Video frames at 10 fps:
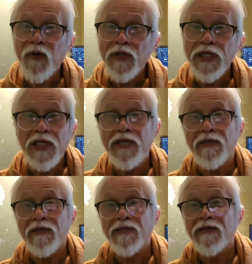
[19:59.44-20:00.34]

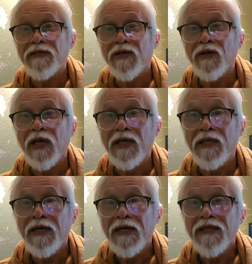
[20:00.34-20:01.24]
seasons, okay?
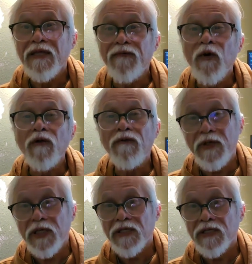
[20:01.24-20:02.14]
The fall
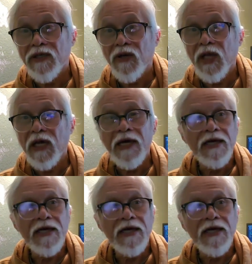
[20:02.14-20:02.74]
feast, okay?